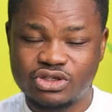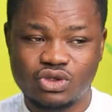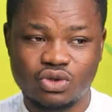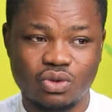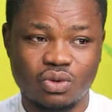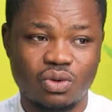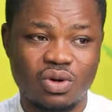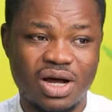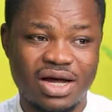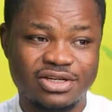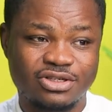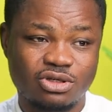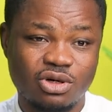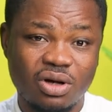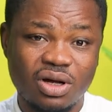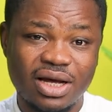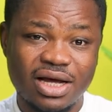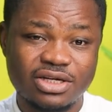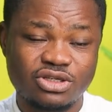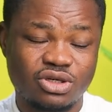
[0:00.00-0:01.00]
So as
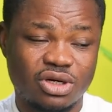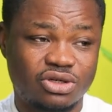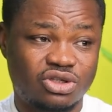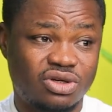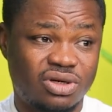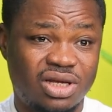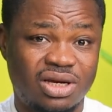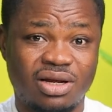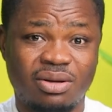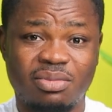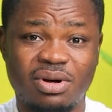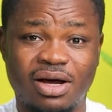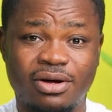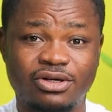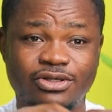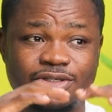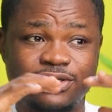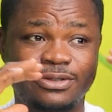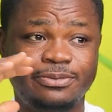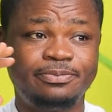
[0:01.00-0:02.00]
long as you are talking
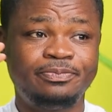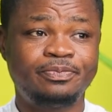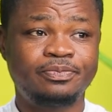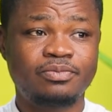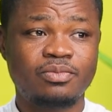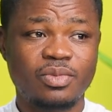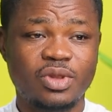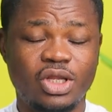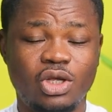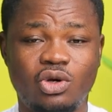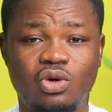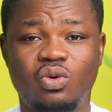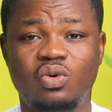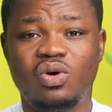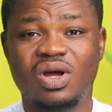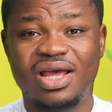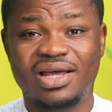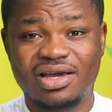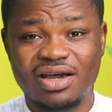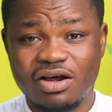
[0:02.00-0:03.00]
about, you
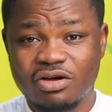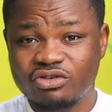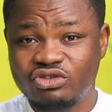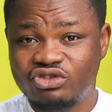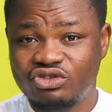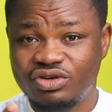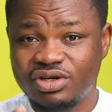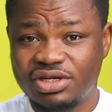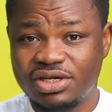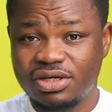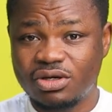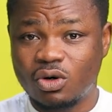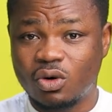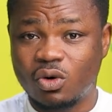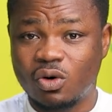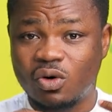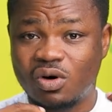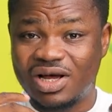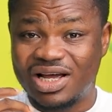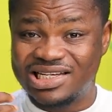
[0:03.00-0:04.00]
know, a country
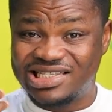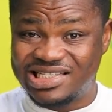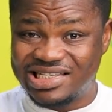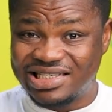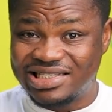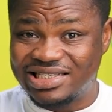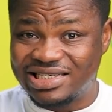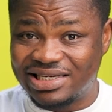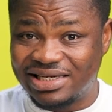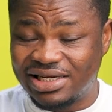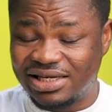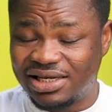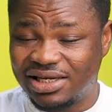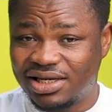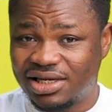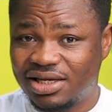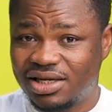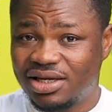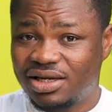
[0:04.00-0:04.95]
or a city,